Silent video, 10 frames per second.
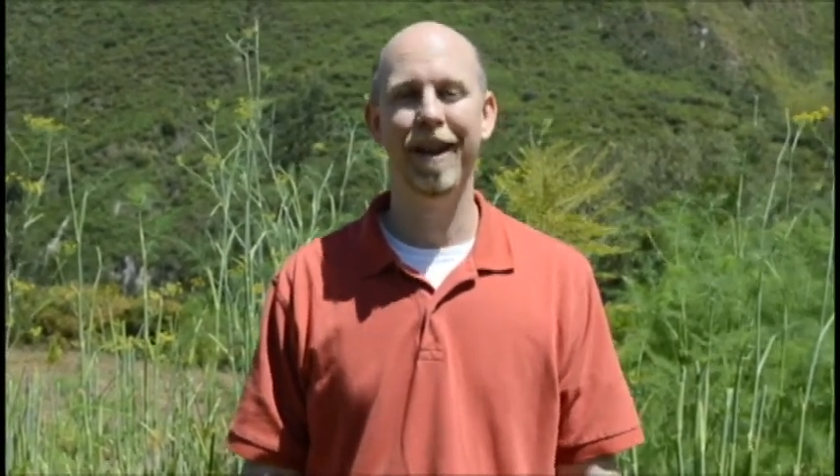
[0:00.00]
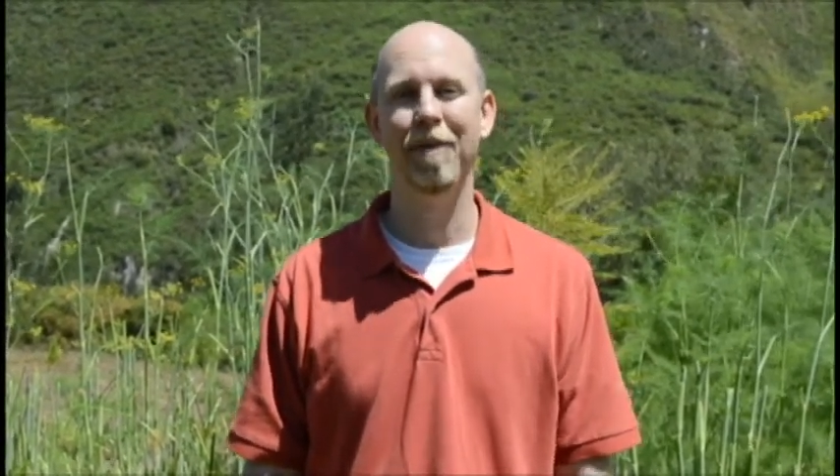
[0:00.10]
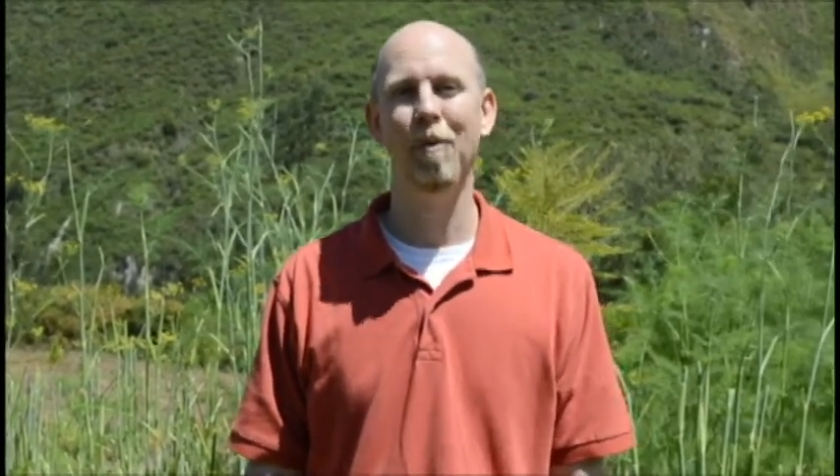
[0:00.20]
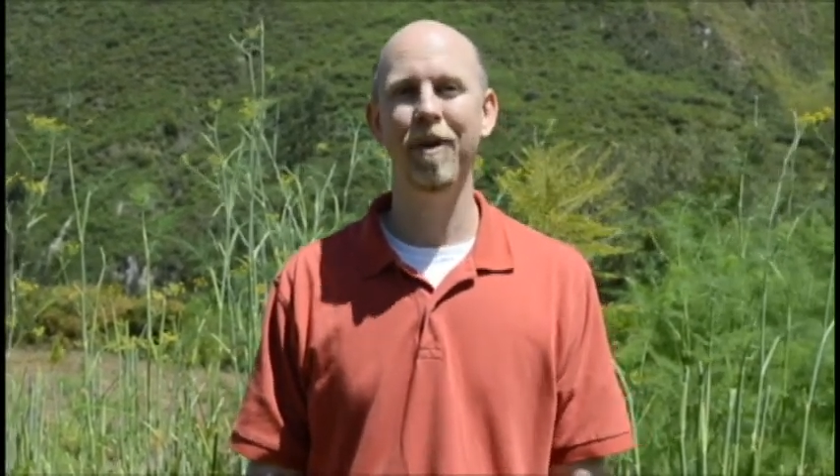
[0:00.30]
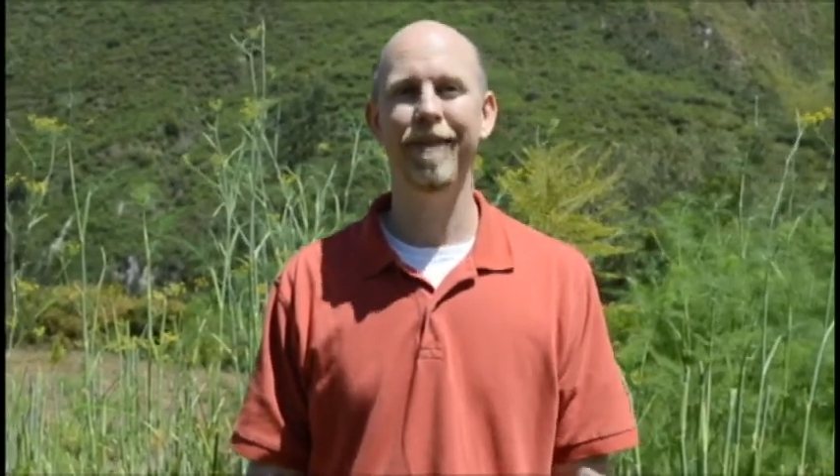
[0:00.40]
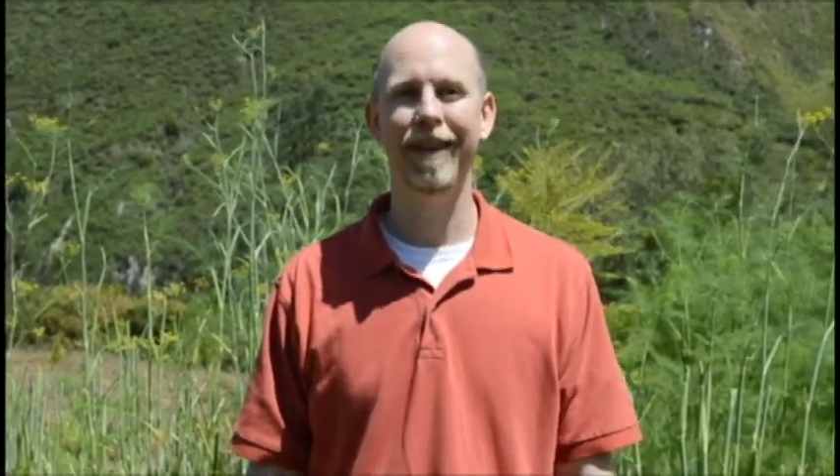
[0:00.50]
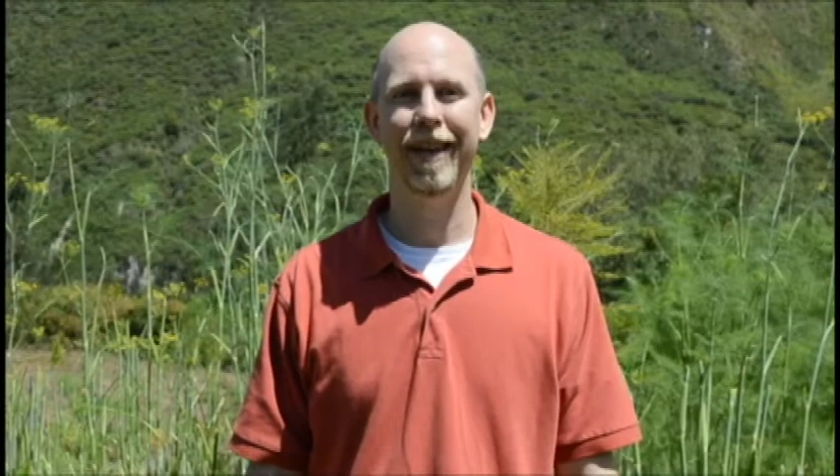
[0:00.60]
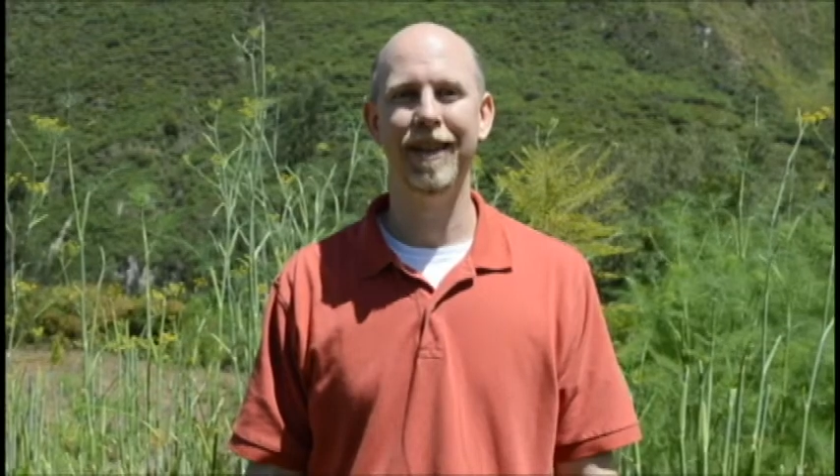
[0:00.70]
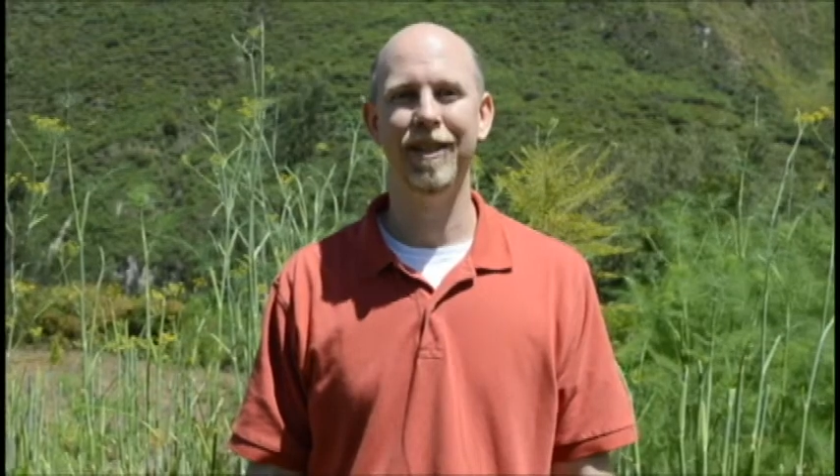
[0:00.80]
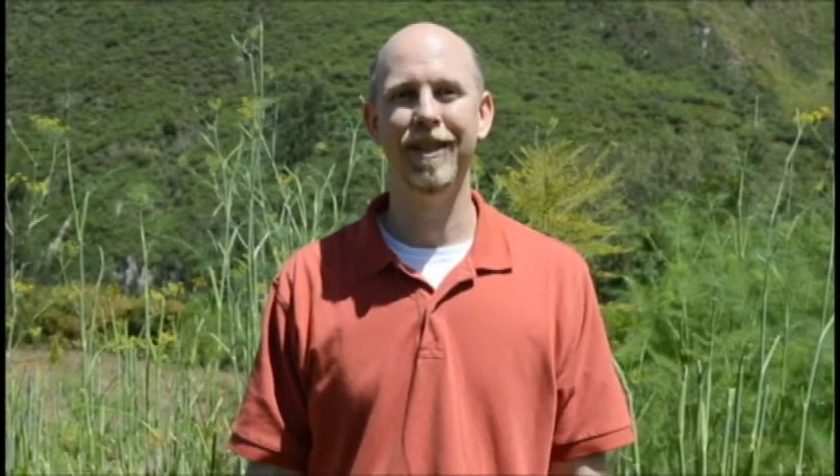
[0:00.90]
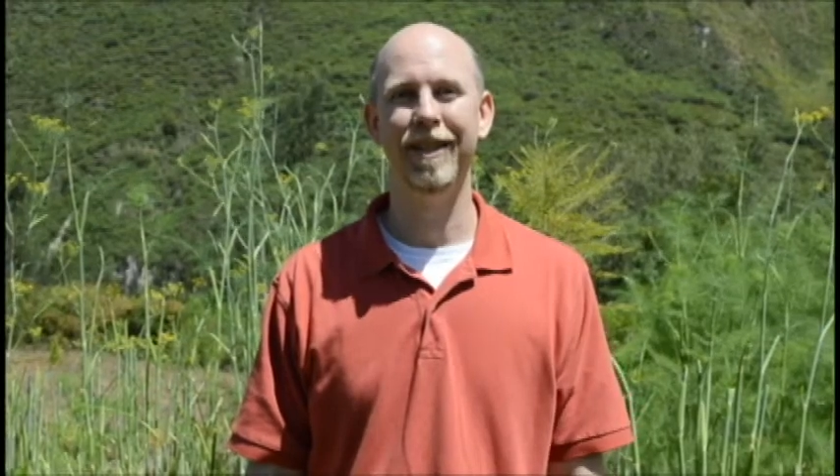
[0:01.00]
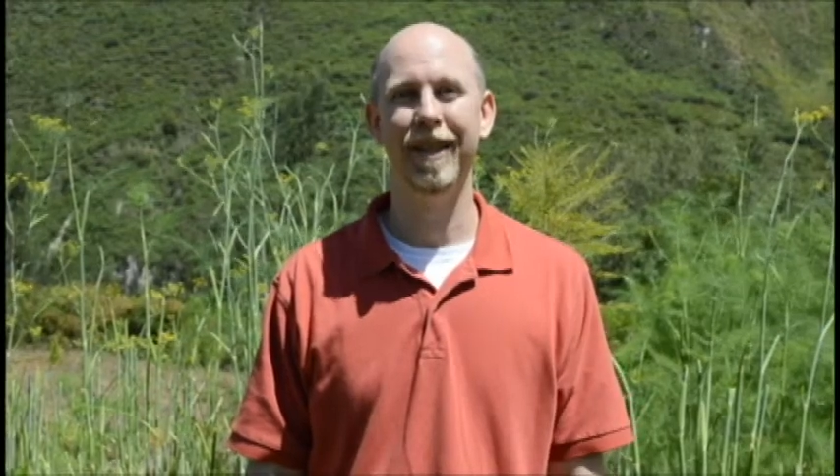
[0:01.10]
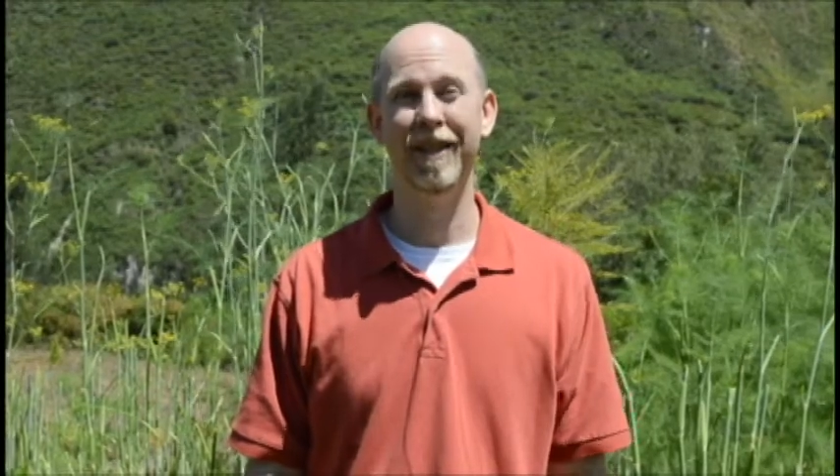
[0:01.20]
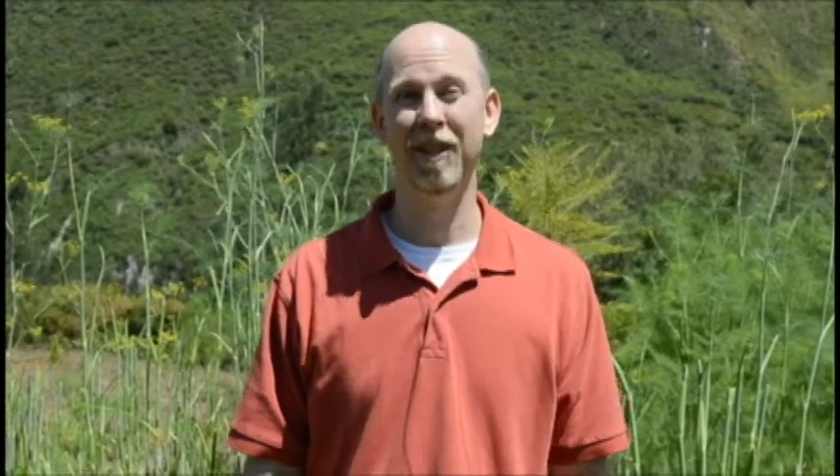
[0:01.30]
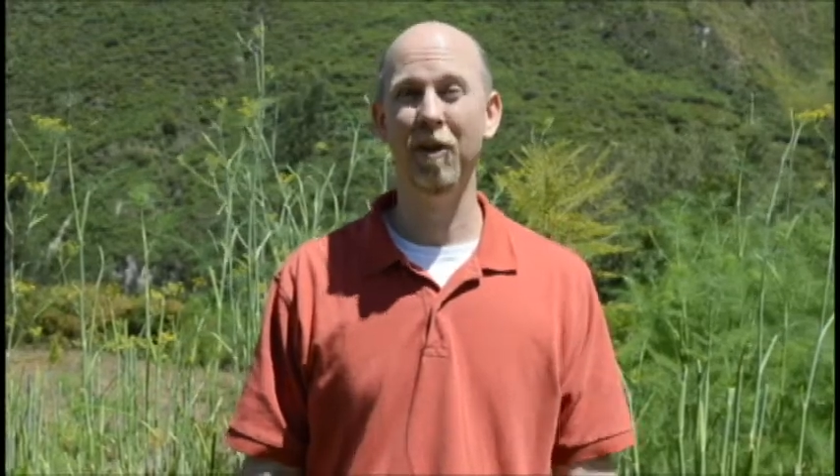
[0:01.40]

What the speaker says: One of the guests is a